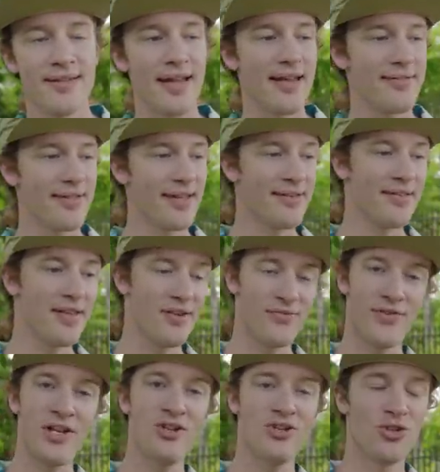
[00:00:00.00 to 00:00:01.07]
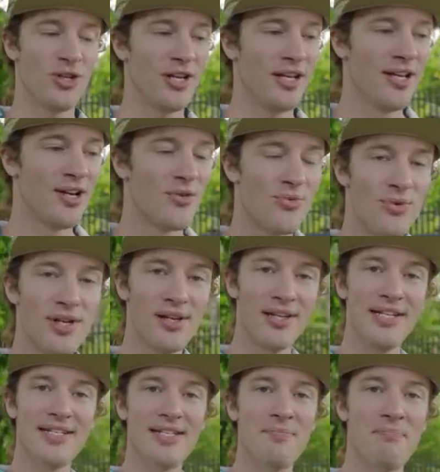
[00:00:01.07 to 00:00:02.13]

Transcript: and then they eventually released